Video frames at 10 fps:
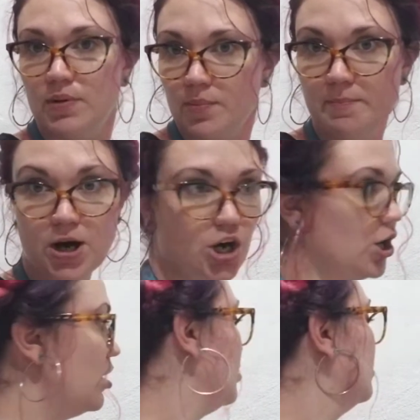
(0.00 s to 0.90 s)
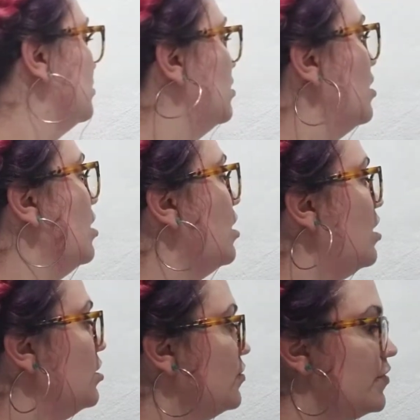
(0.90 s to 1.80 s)
marker
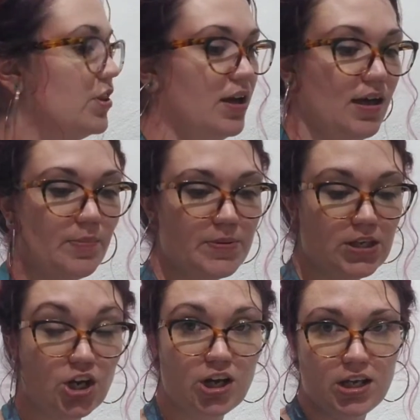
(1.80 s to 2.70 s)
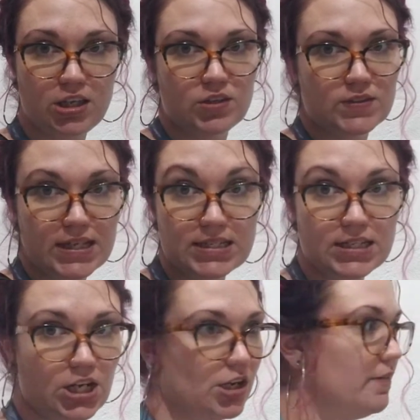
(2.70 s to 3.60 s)
all over the cup that you're gonna use at
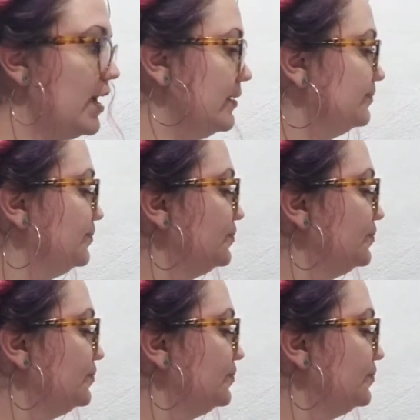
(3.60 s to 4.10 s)
dinner, right?